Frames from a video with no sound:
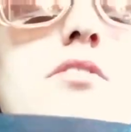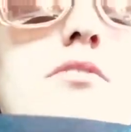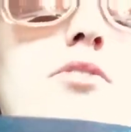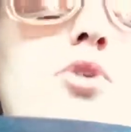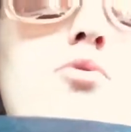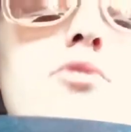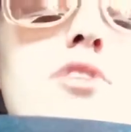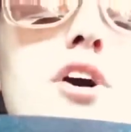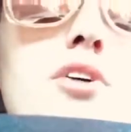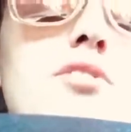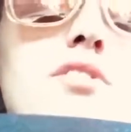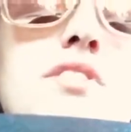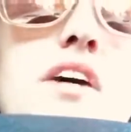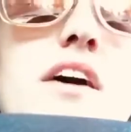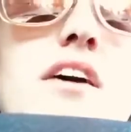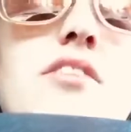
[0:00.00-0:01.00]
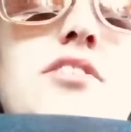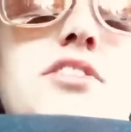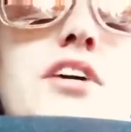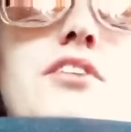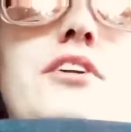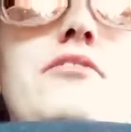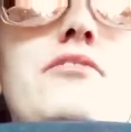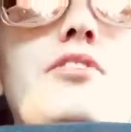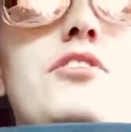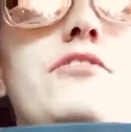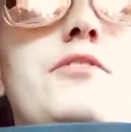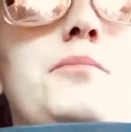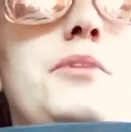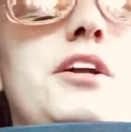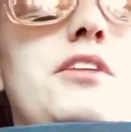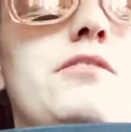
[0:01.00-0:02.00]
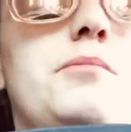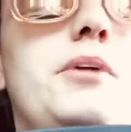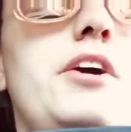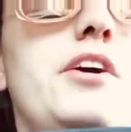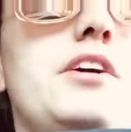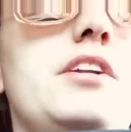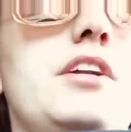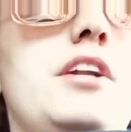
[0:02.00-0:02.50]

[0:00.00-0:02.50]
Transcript: who knows now, because I don't even know if I'm Native American